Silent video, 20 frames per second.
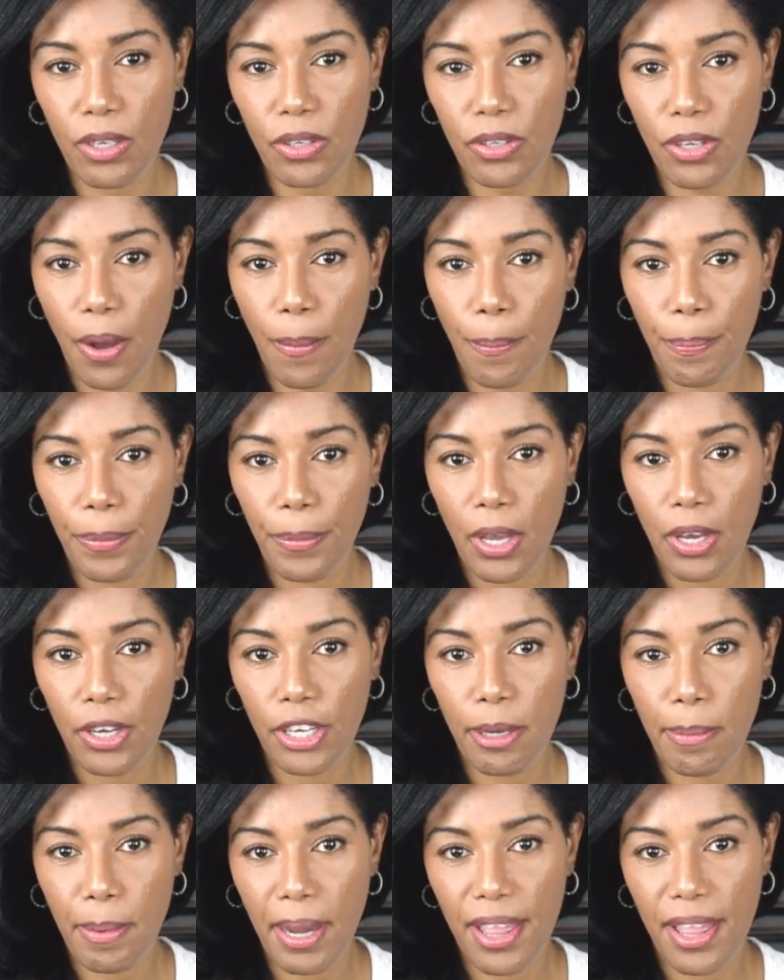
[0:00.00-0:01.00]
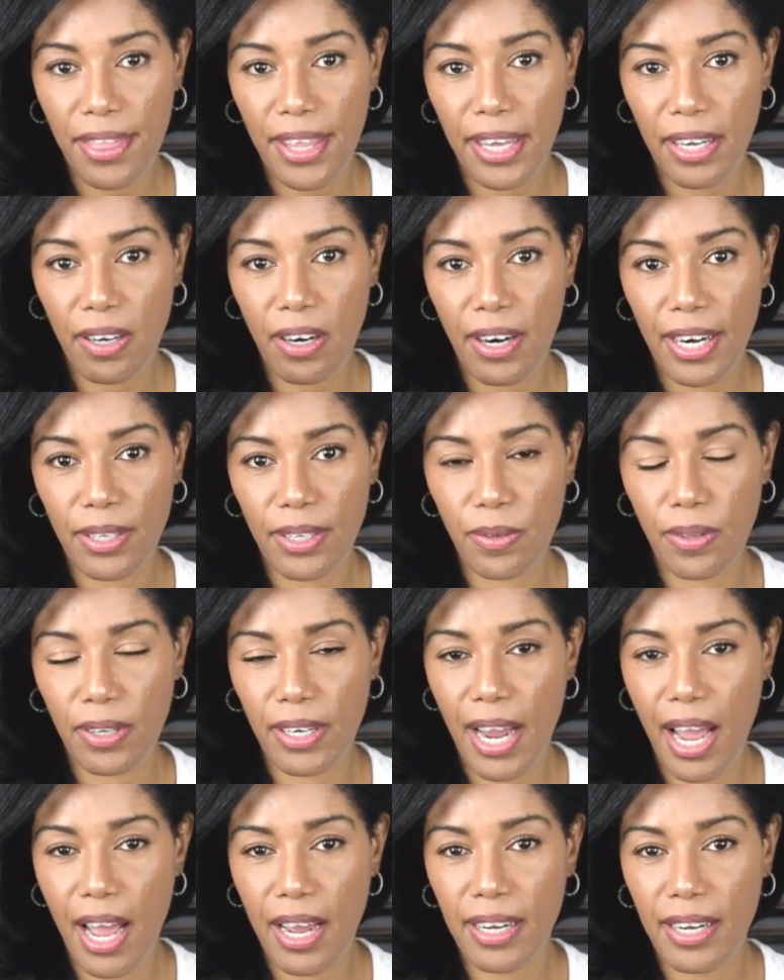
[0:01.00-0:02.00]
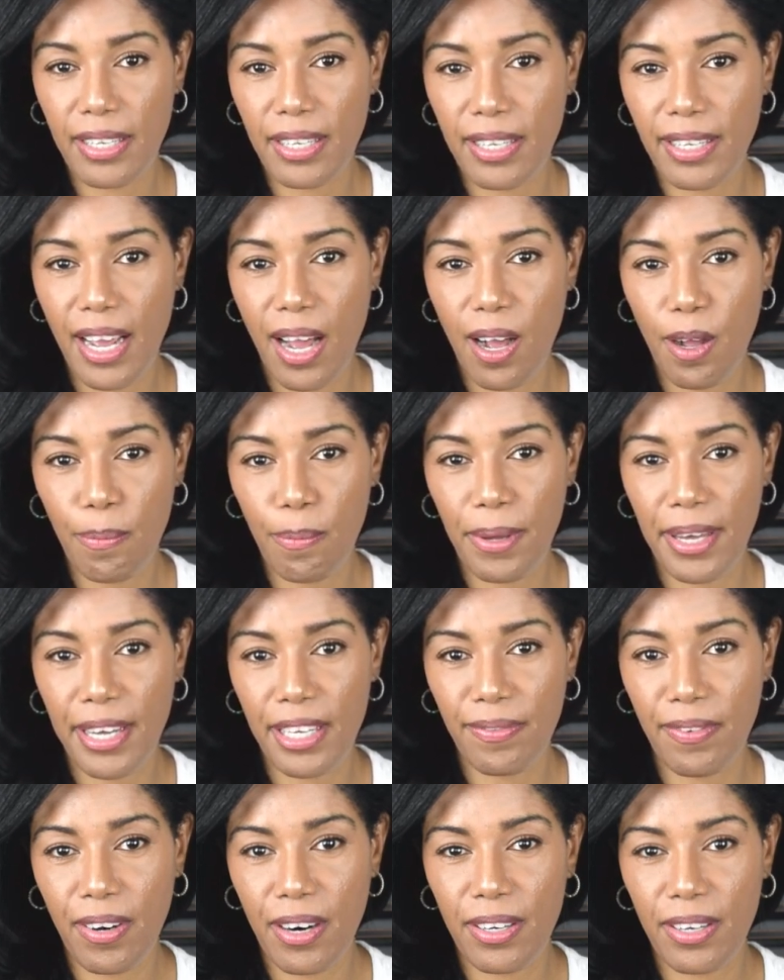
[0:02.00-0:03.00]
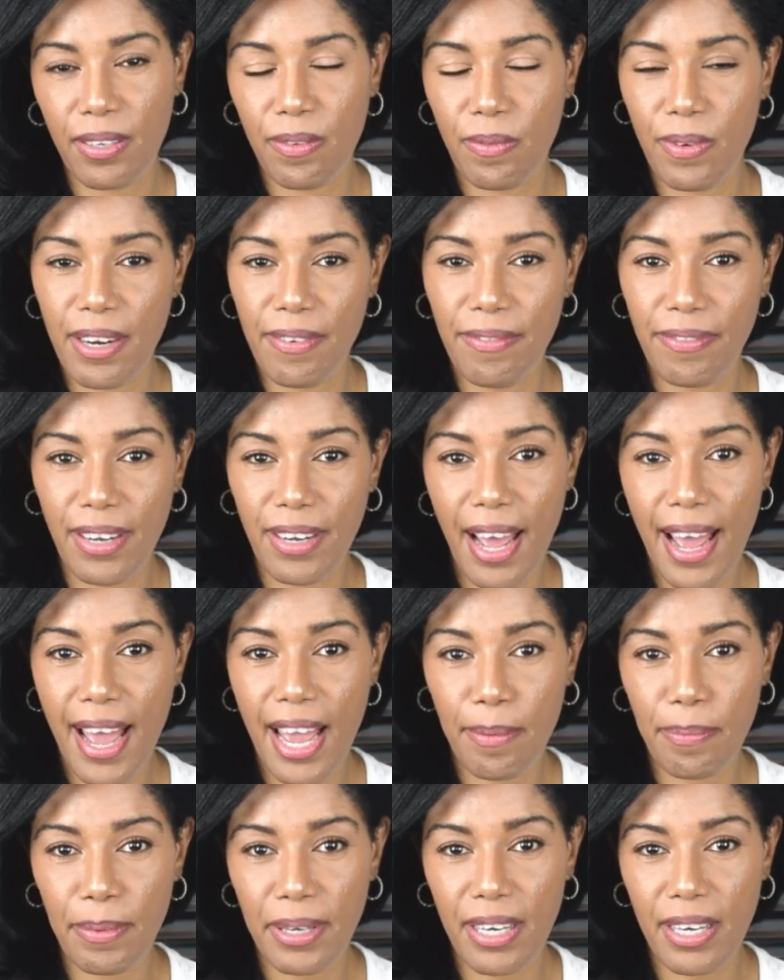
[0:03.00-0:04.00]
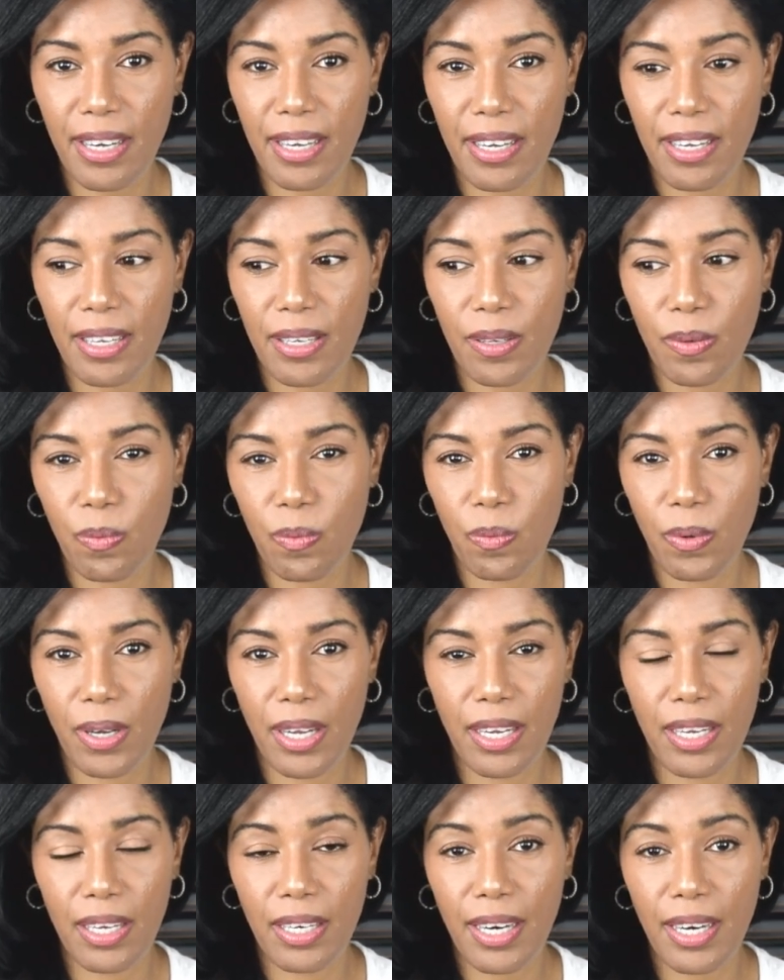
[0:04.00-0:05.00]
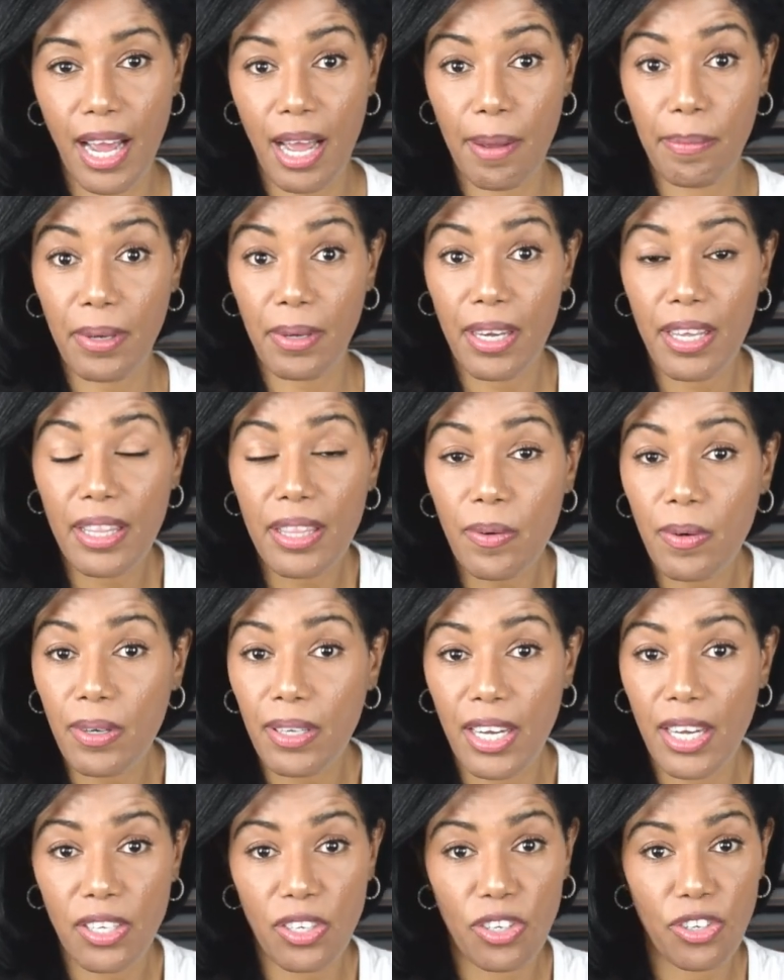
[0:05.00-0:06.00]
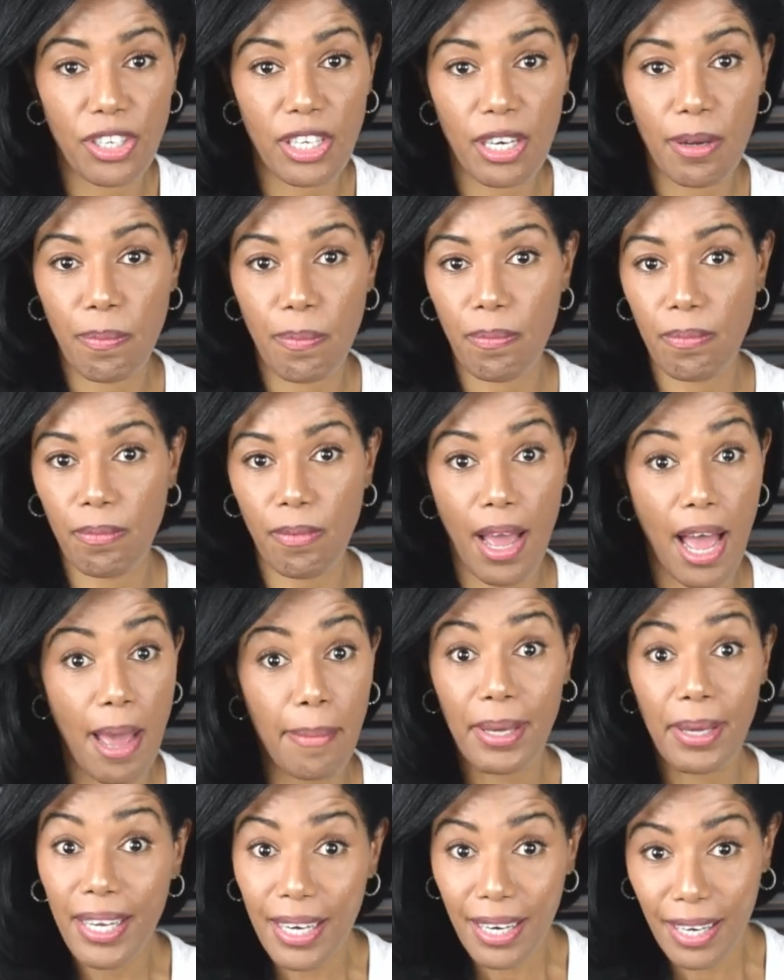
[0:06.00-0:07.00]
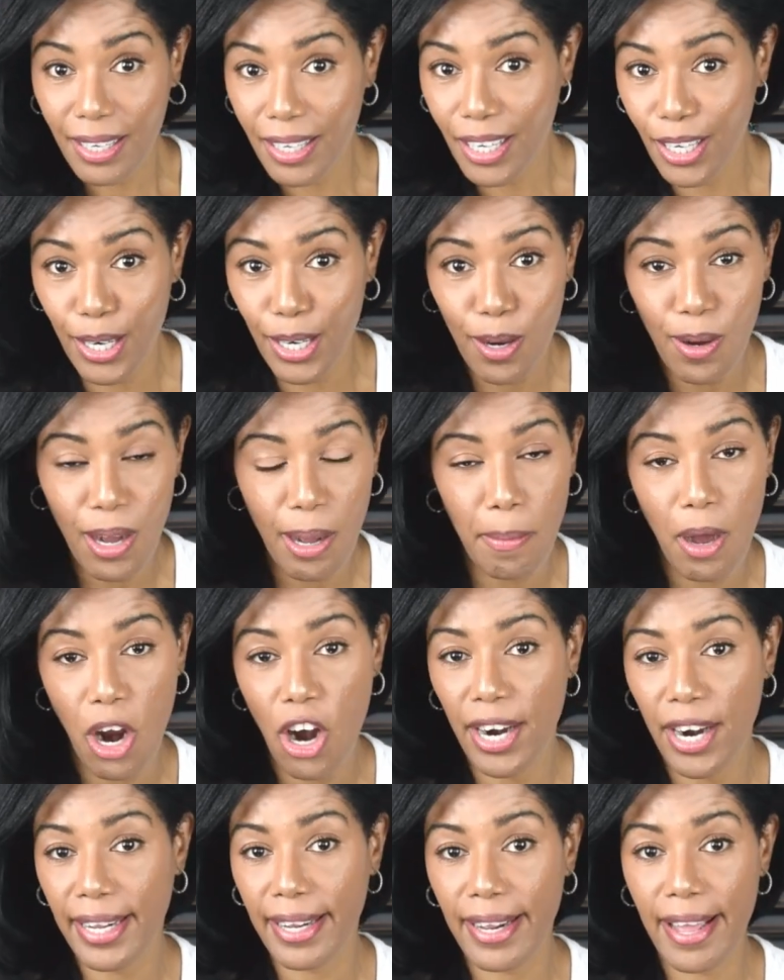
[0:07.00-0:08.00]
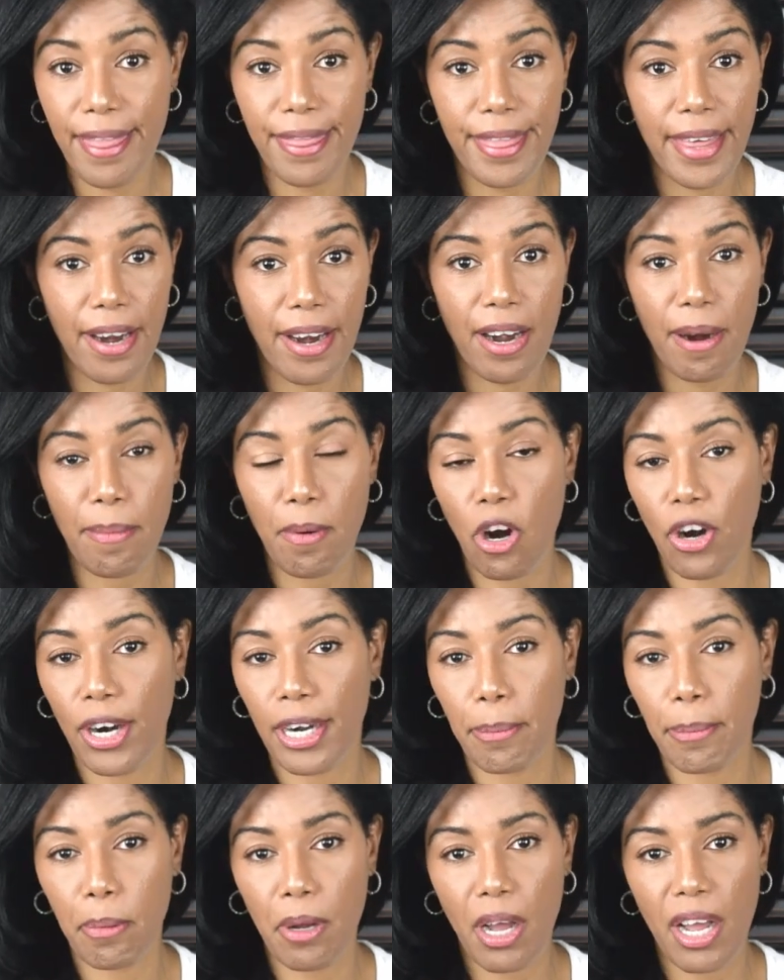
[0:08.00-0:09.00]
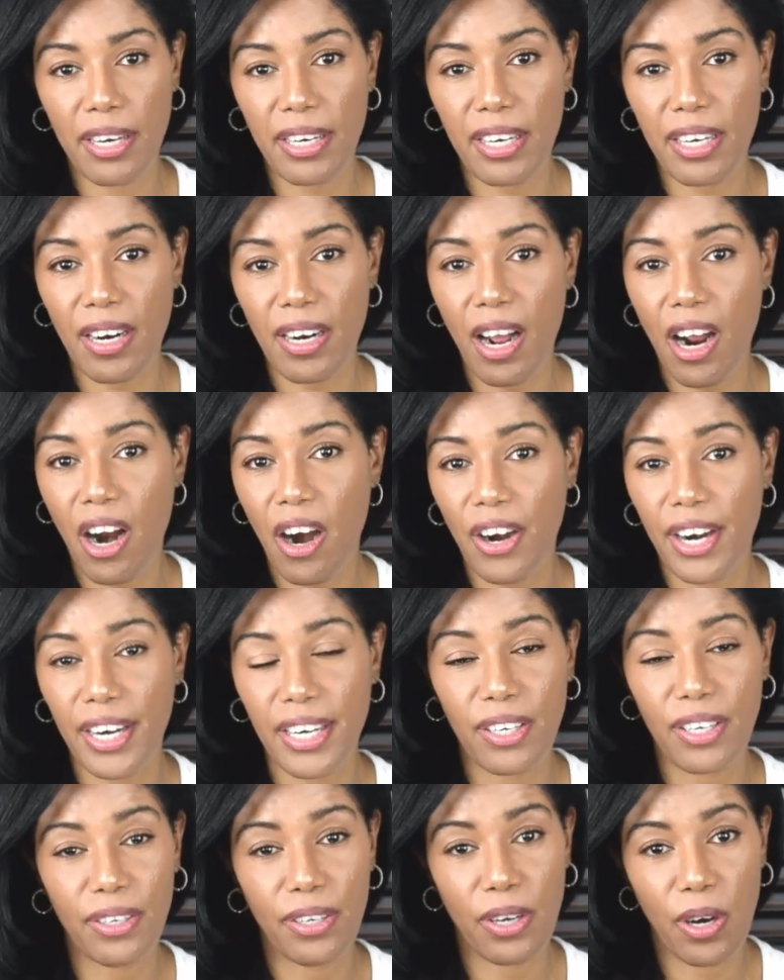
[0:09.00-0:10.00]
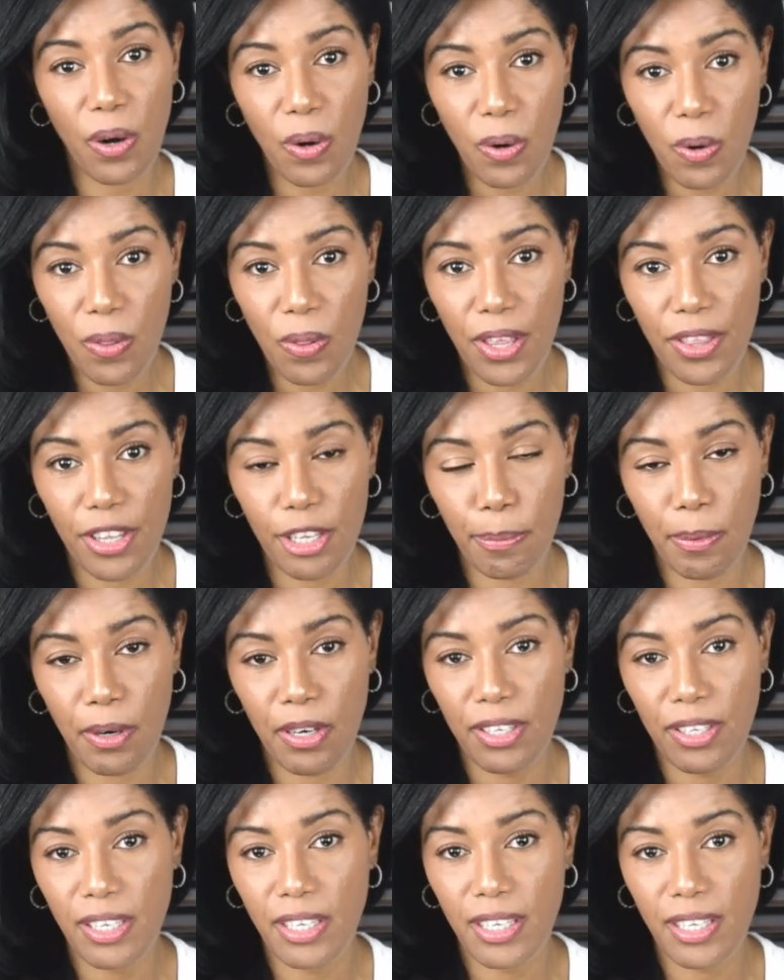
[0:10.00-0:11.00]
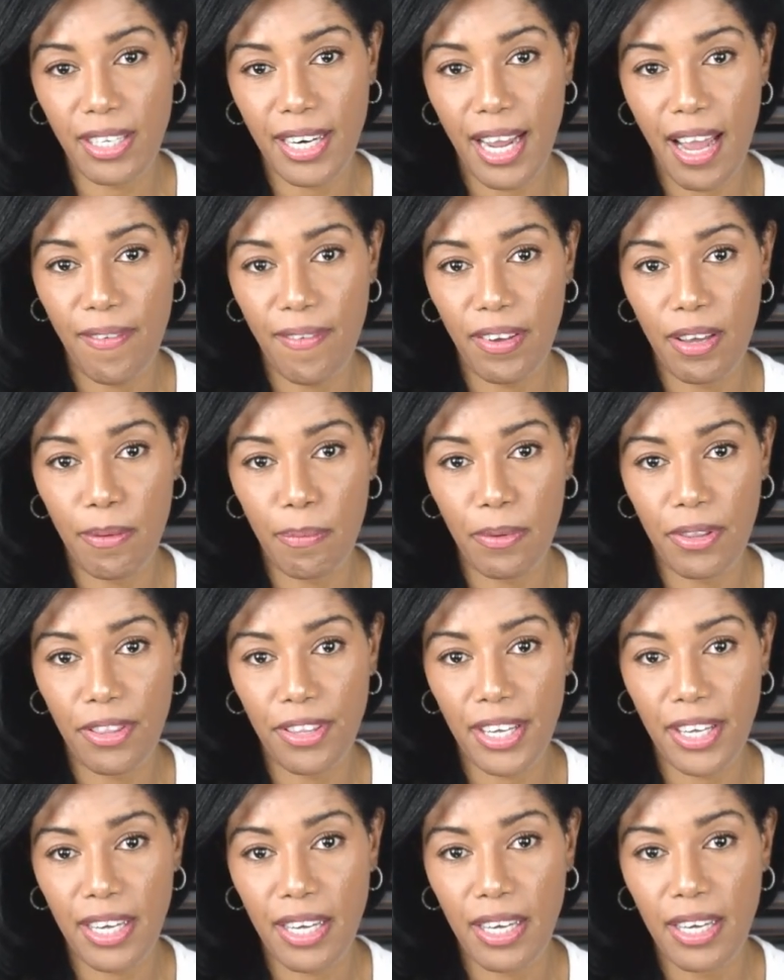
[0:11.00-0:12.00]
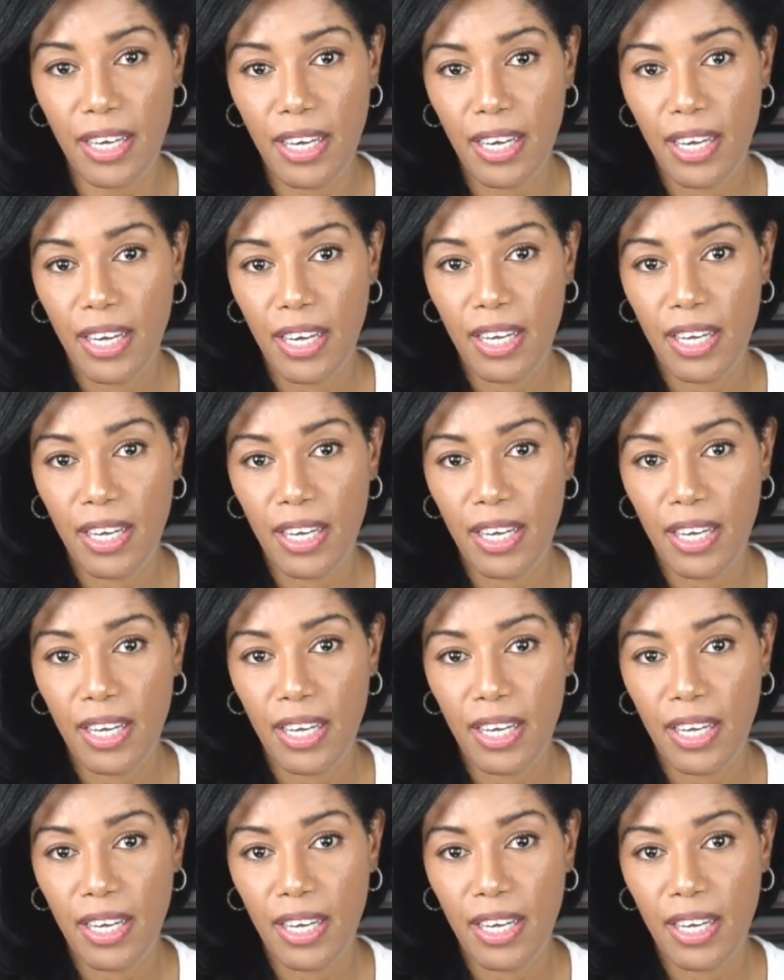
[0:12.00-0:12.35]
So you might think, all right, so then how does this help me as far as a red flag? Because when I'm in the relationship, I'm in it, I'm already in there, I'm already bonded, I already know that this person doesn't have empathy.